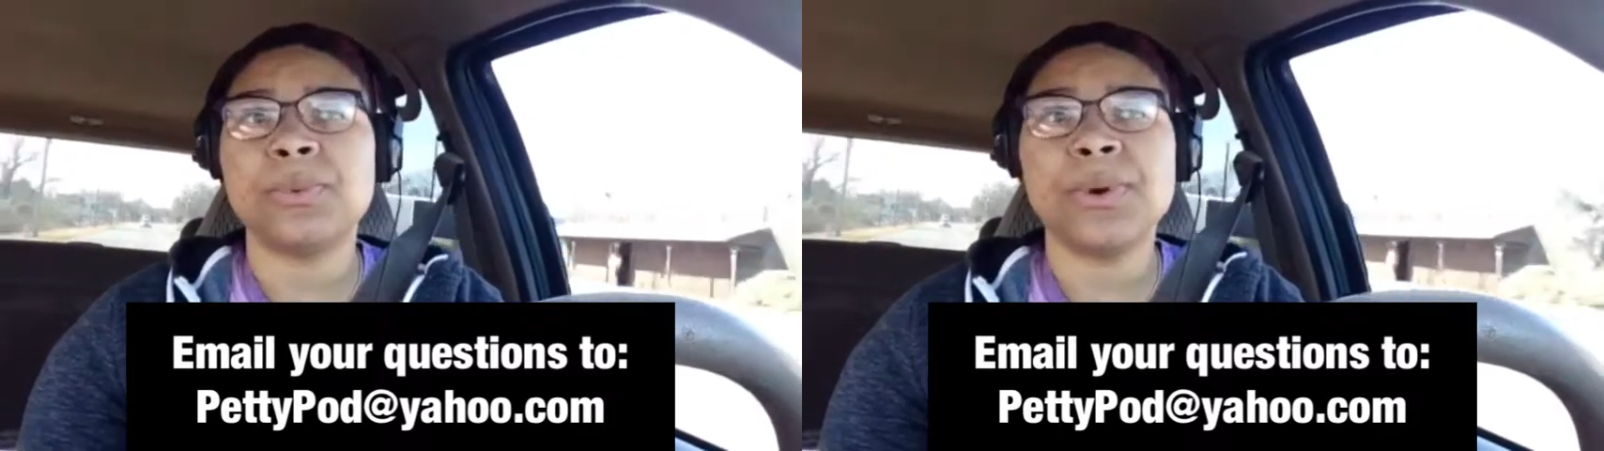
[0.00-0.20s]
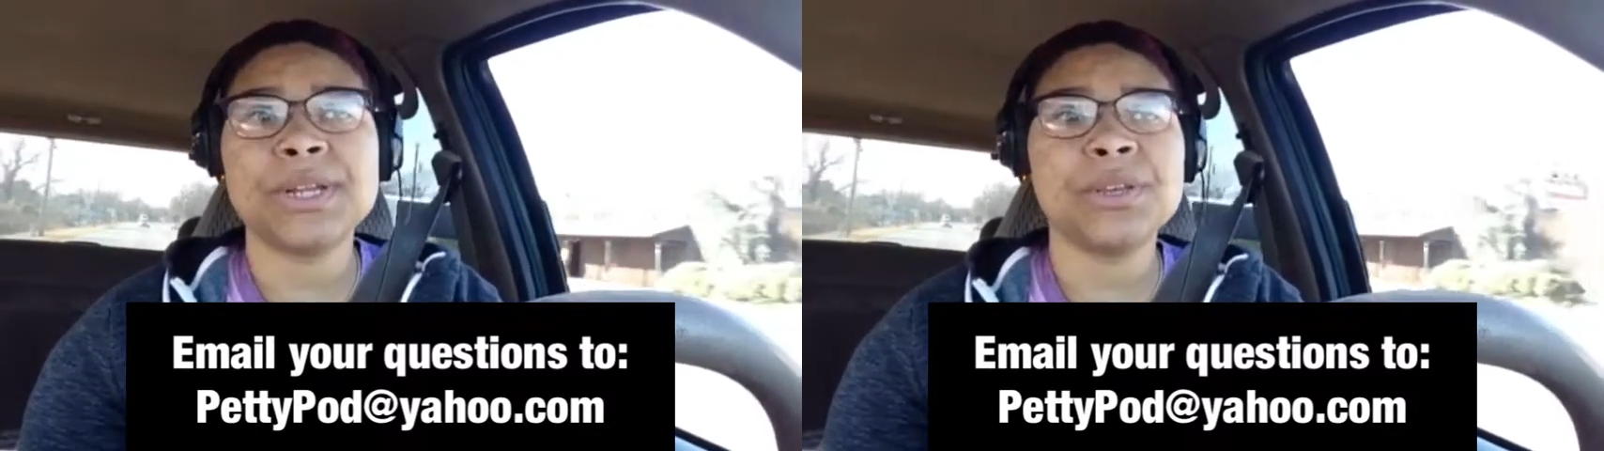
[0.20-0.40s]

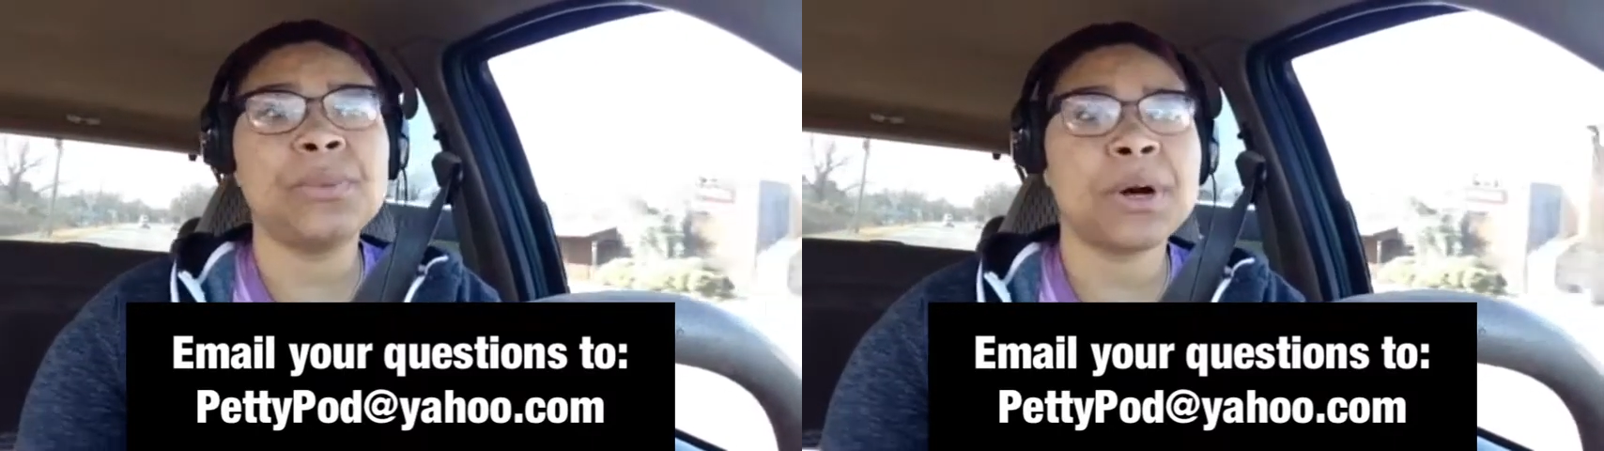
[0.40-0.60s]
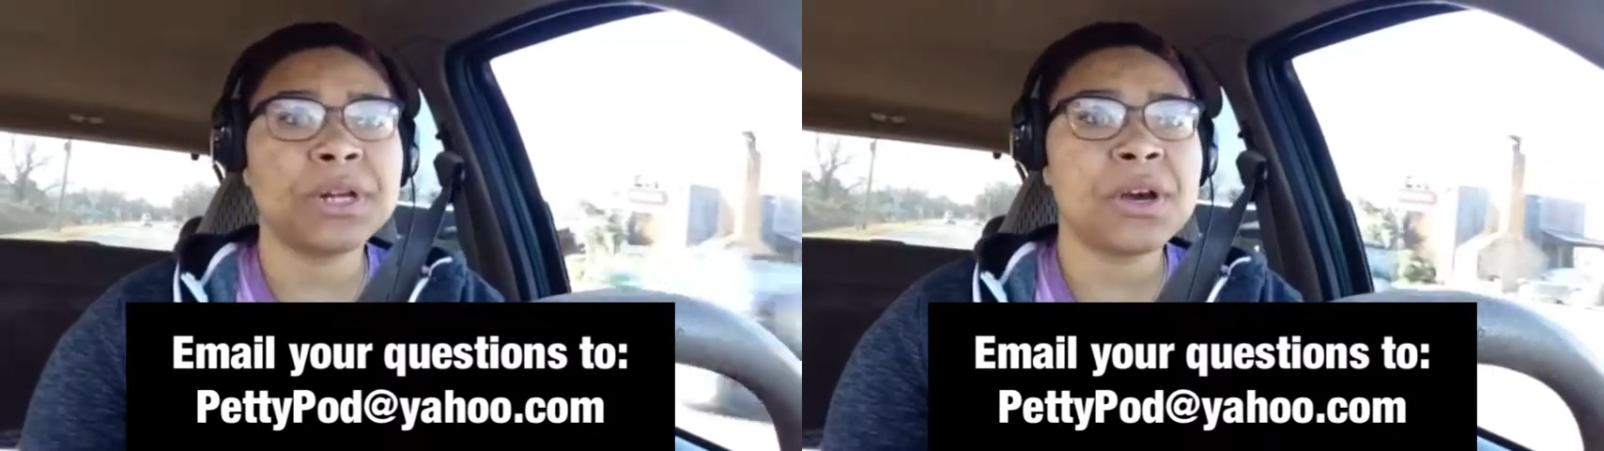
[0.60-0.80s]
What do you
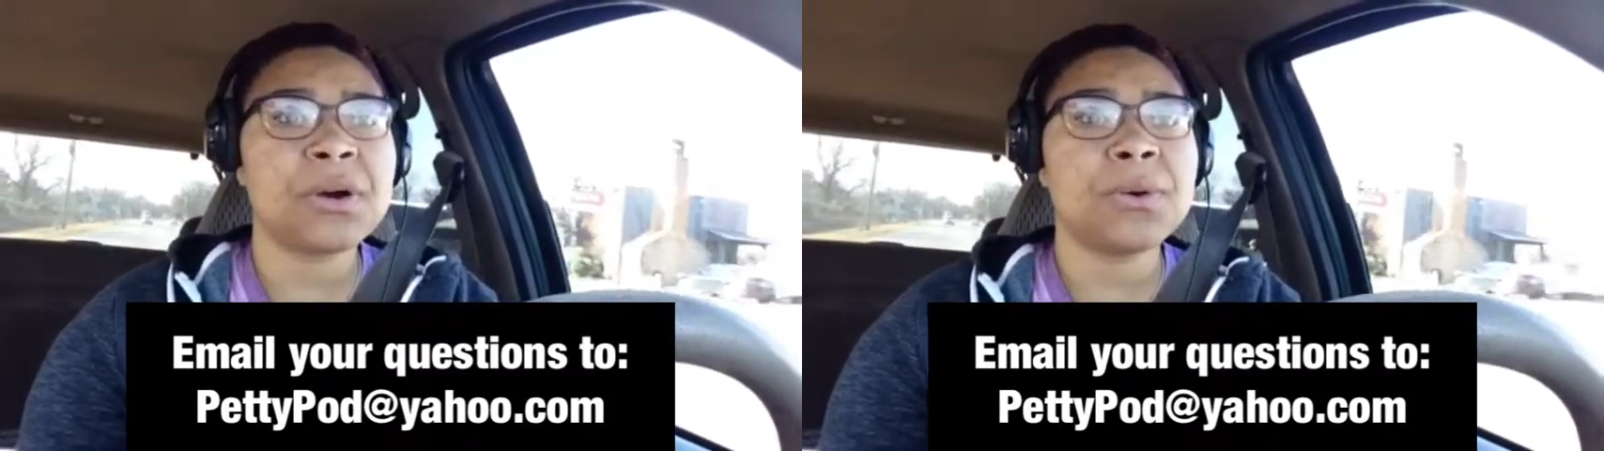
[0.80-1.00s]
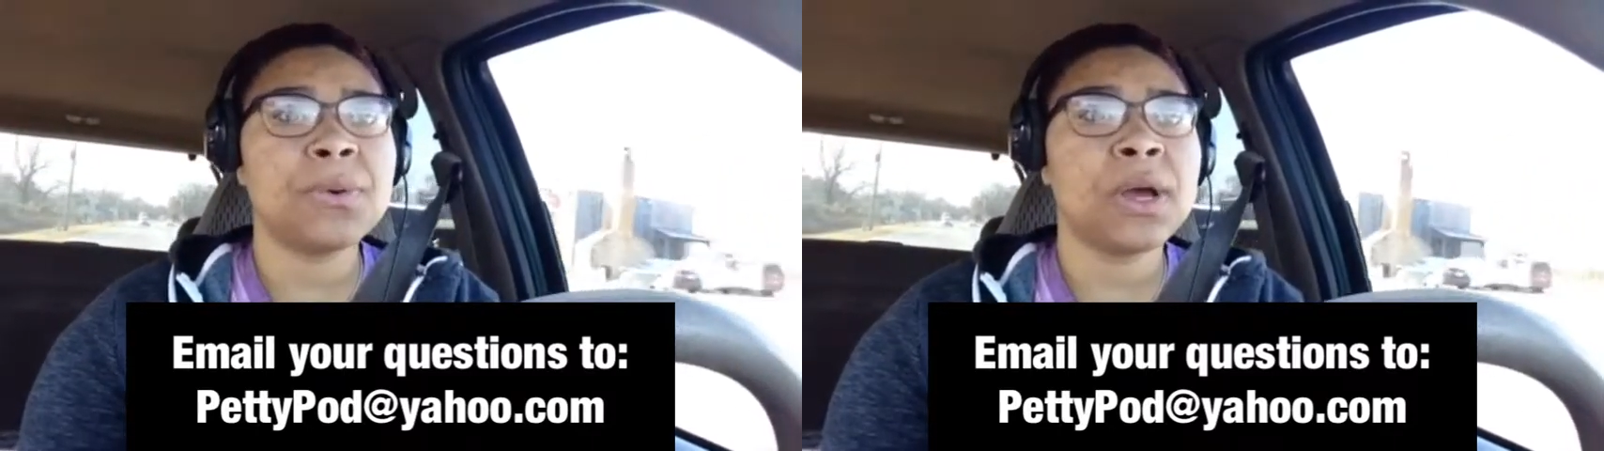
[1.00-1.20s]
want to
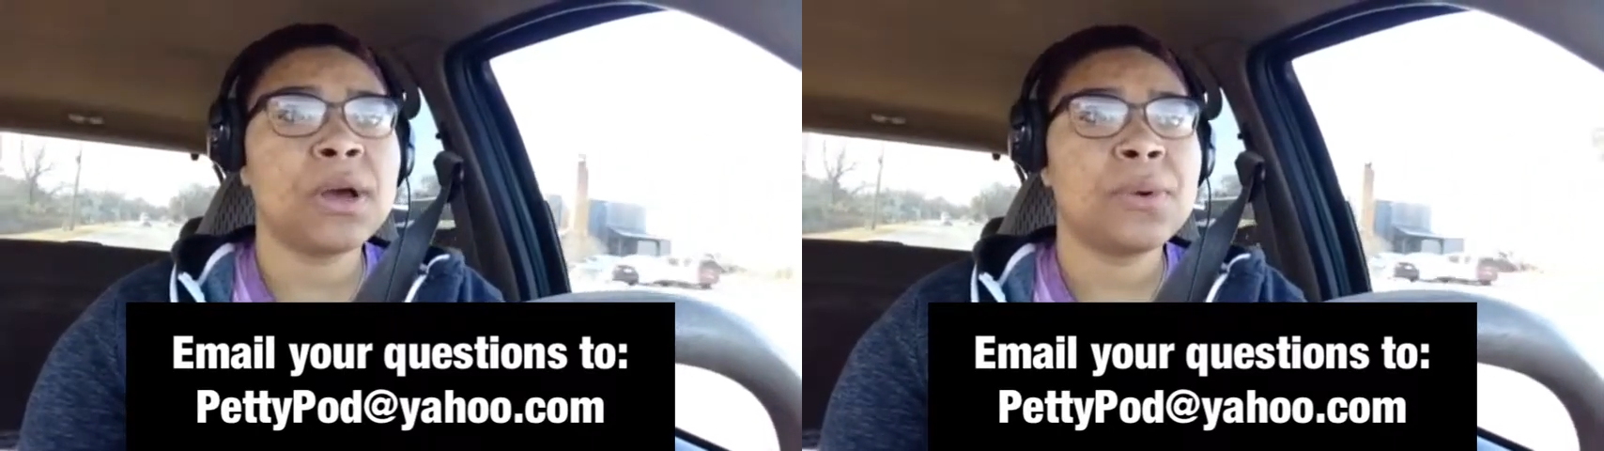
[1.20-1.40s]
know?